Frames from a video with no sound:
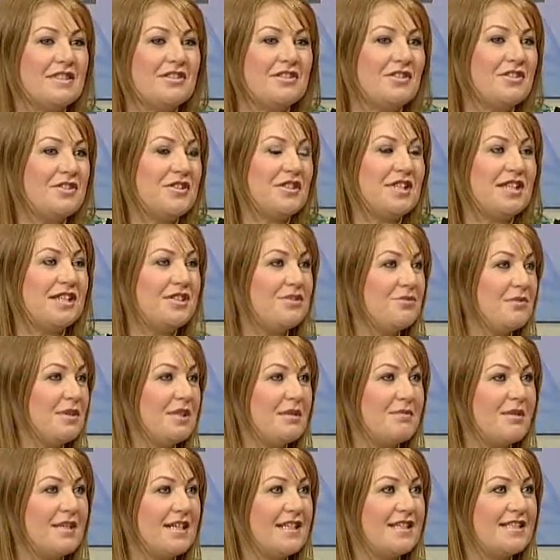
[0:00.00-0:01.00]
know 10 20
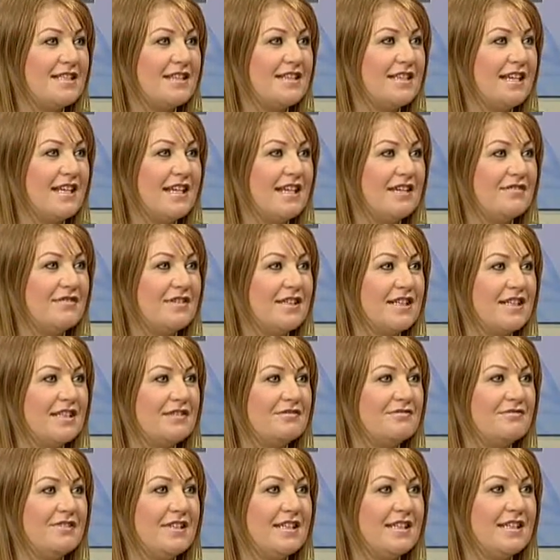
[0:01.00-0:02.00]
minutes in the evening
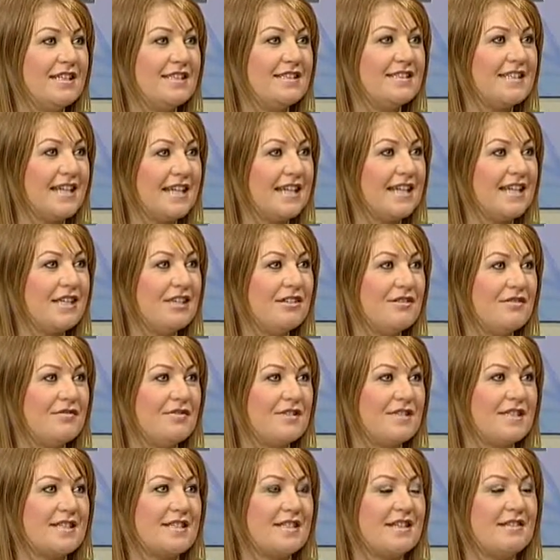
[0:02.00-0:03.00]
and really take care of your
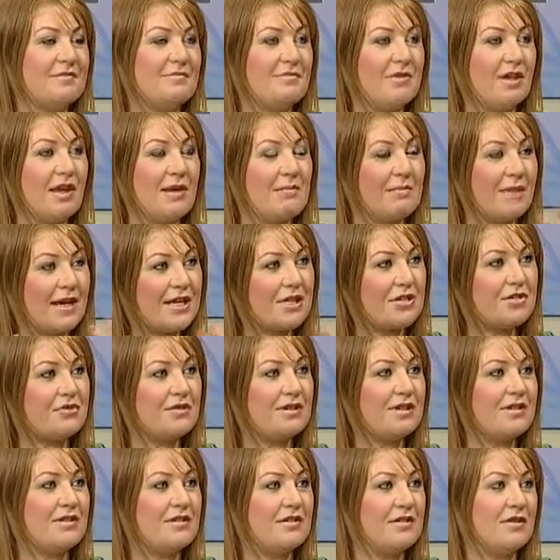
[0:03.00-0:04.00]
skin like make sure
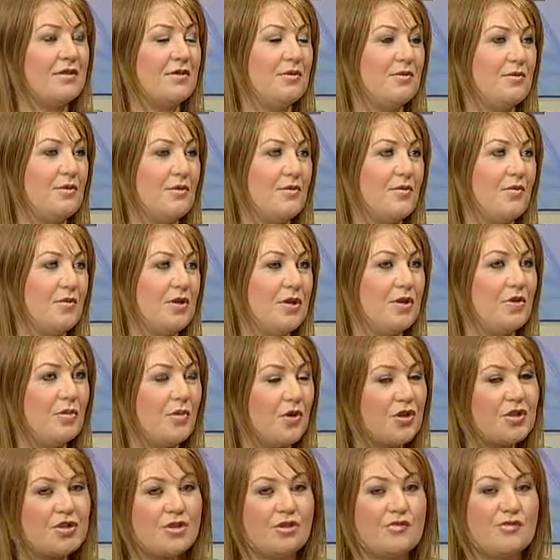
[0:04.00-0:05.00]
you're you
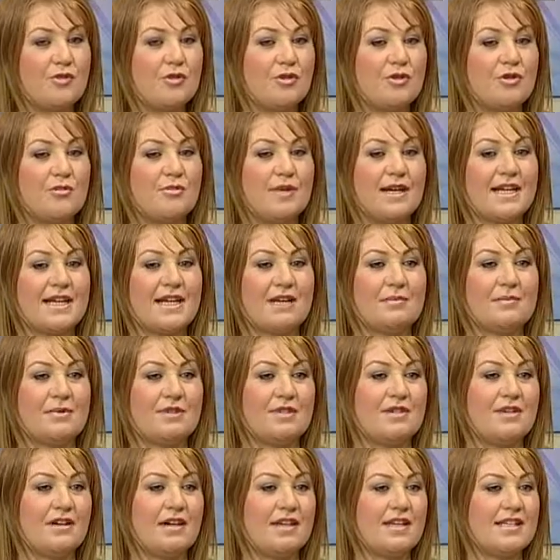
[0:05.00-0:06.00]
wash off all your makeup at
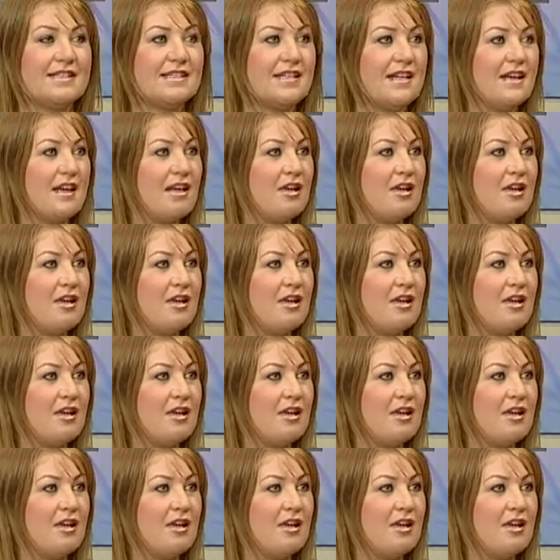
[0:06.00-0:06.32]
night,